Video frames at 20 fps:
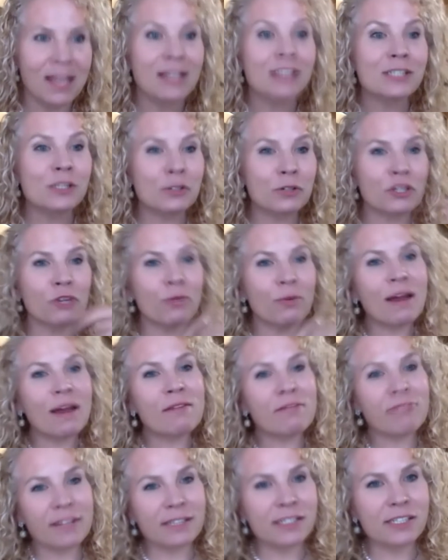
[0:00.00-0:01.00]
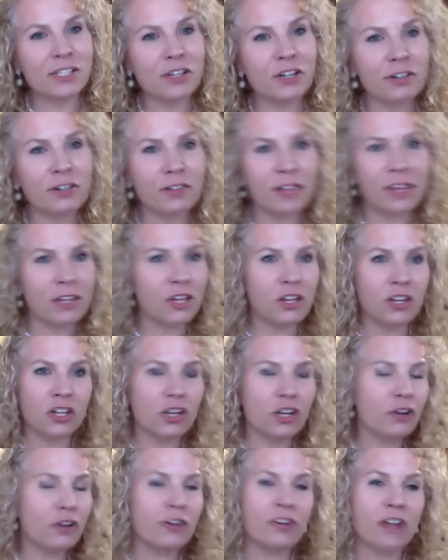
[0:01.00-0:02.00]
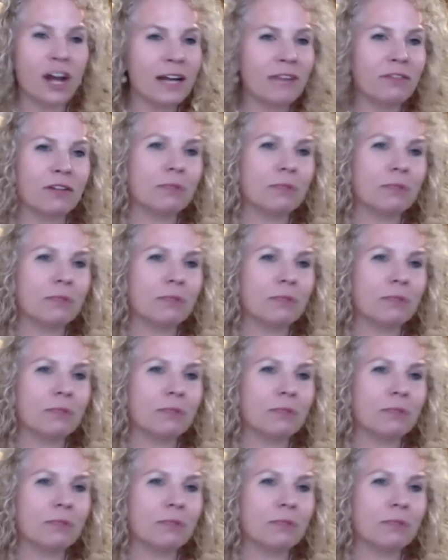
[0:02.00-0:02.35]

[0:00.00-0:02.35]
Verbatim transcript: So you're right, Vince. You're the, you're not even